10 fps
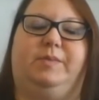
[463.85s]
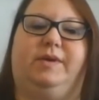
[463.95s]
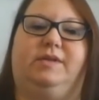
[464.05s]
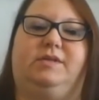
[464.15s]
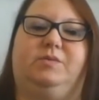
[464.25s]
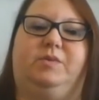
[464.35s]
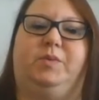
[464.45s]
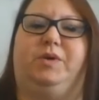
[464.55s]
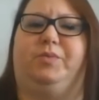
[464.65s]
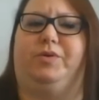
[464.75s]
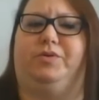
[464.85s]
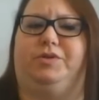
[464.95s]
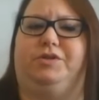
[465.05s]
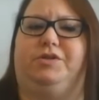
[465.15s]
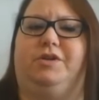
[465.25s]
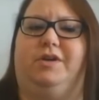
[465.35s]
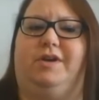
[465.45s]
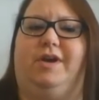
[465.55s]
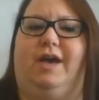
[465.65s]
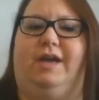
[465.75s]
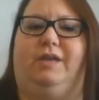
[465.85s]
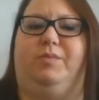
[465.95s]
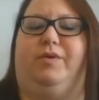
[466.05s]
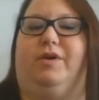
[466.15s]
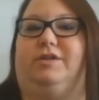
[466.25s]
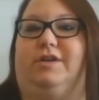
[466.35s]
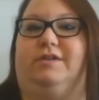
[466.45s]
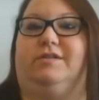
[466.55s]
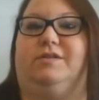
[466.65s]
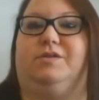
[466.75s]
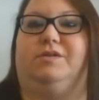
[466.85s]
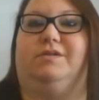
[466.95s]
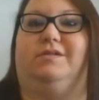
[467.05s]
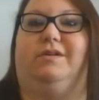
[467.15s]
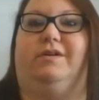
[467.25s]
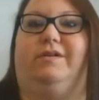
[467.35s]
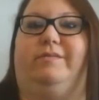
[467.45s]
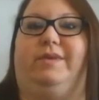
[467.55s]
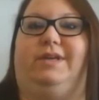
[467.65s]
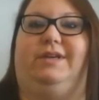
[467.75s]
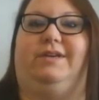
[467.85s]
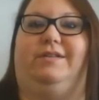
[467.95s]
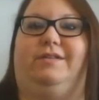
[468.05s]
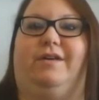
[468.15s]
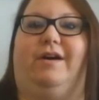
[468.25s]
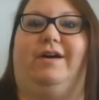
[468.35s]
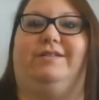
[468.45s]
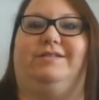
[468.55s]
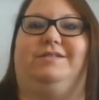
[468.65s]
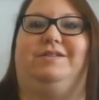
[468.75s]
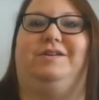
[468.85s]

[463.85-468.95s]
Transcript: But when we approach any project, our immediate thought,